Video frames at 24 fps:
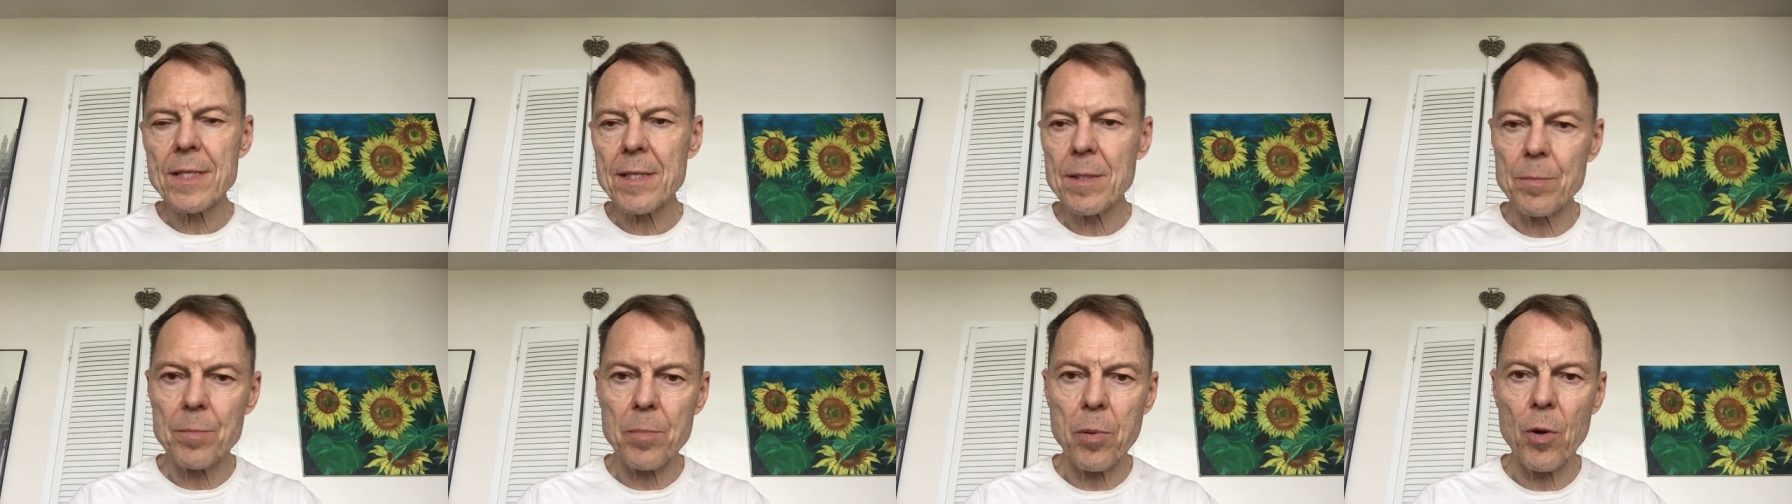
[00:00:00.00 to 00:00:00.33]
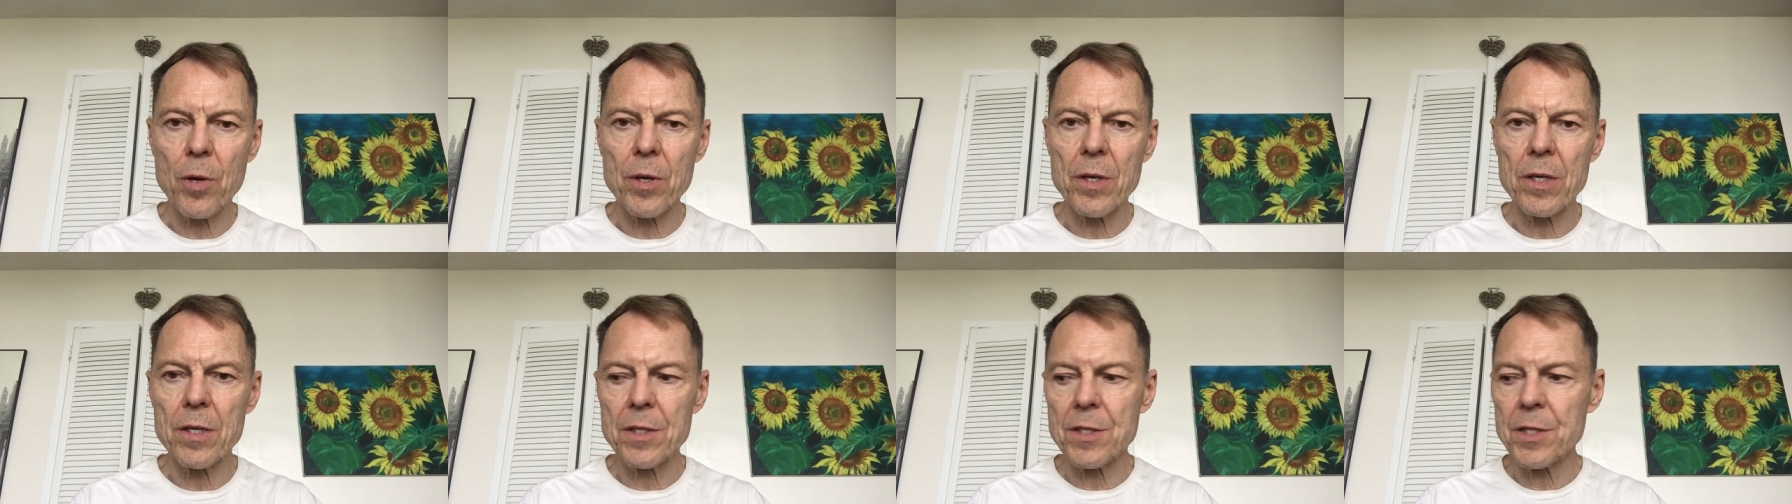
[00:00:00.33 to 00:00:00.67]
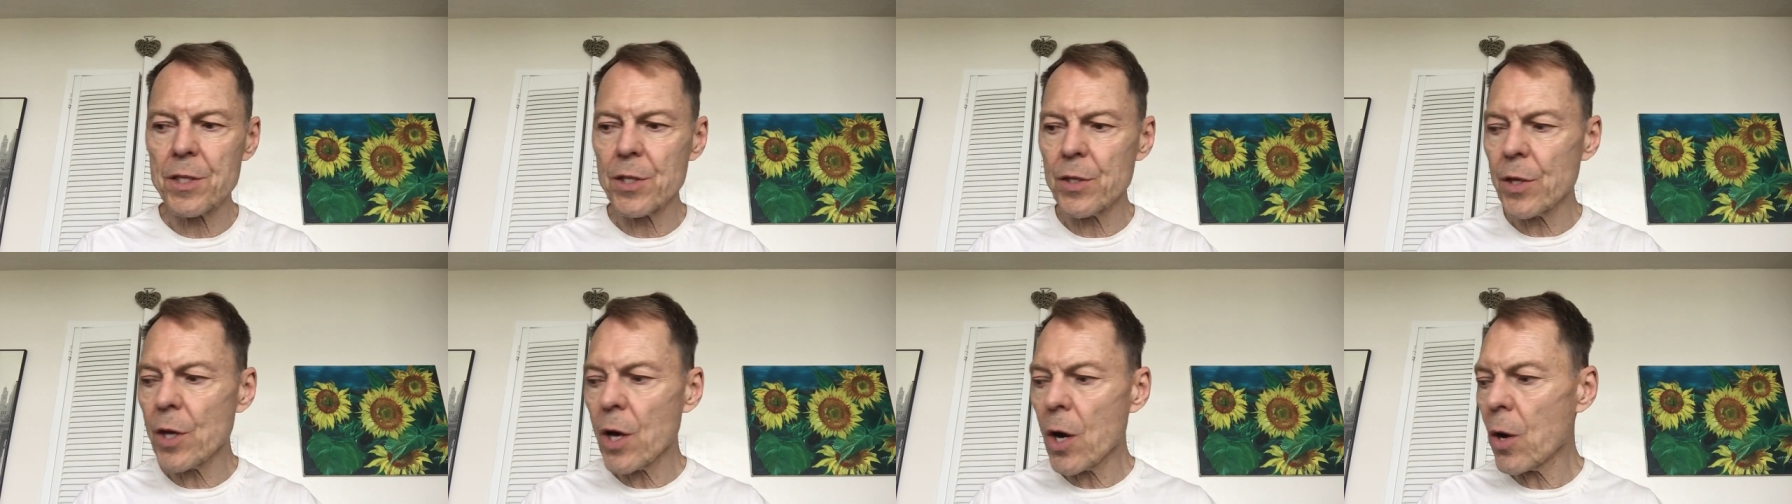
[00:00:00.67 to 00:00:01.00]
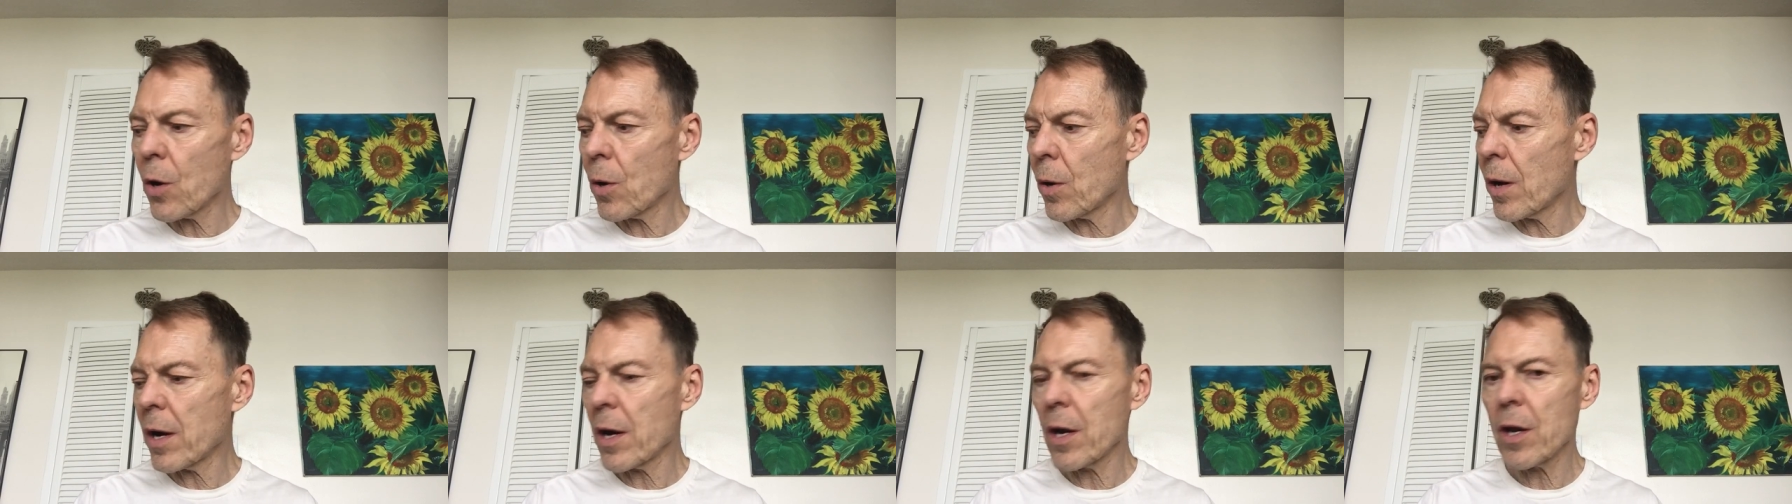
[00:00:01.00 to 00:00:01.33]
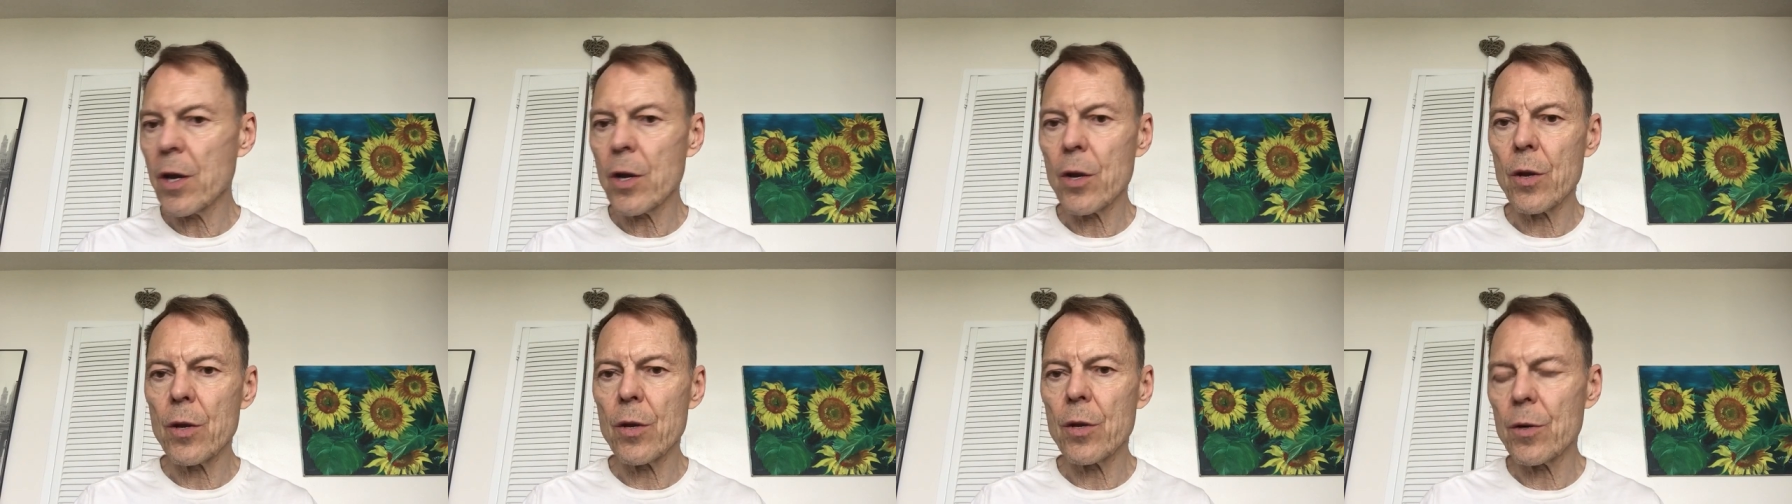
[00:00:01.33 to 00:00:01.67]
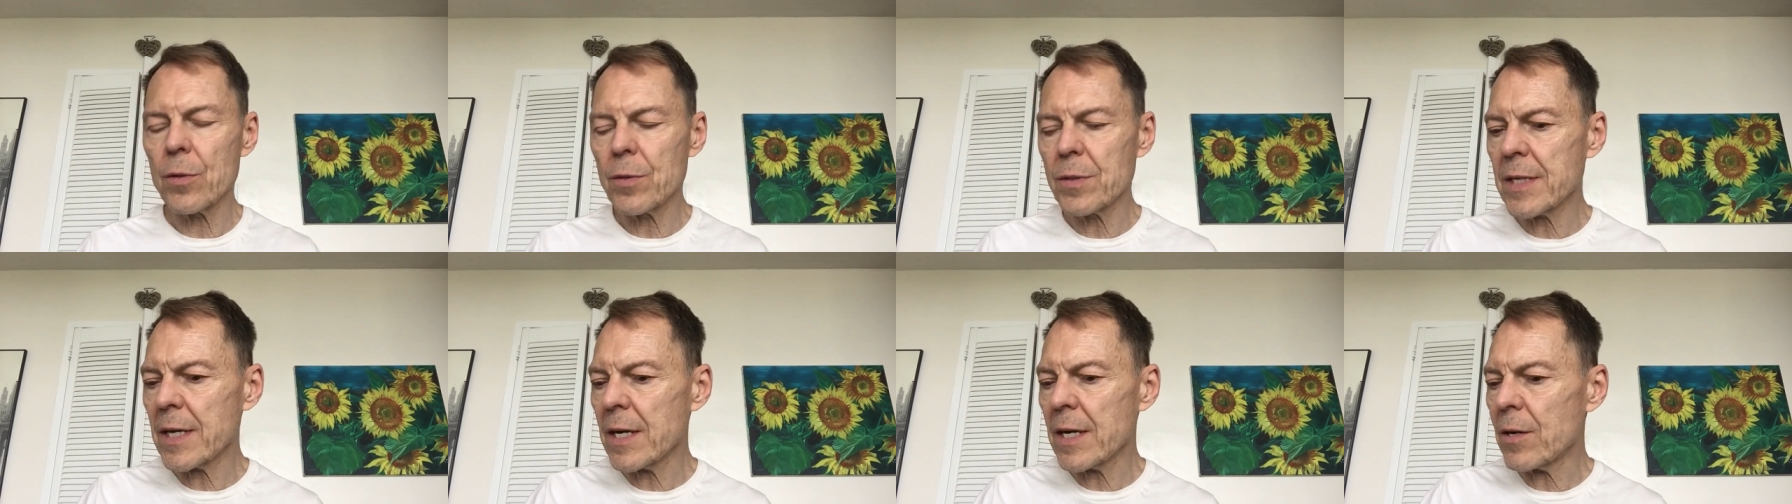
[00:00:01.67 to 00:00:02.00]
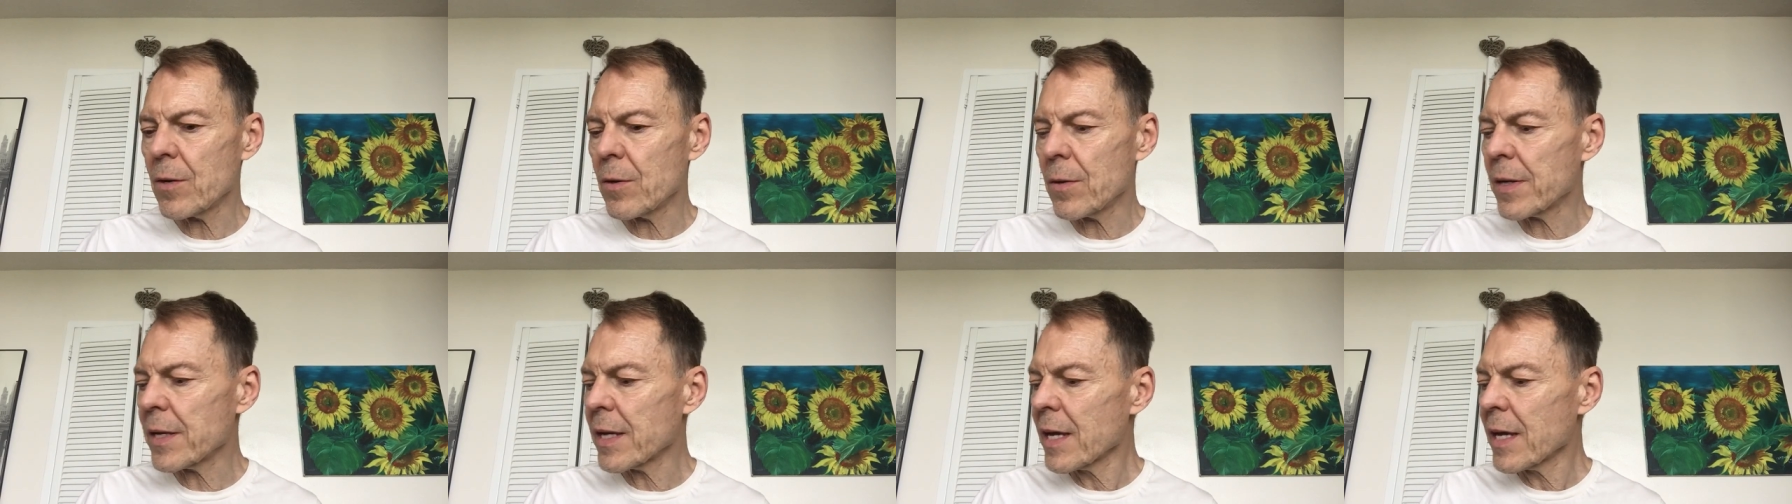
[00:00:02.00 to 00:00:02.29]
important to know, no doubt.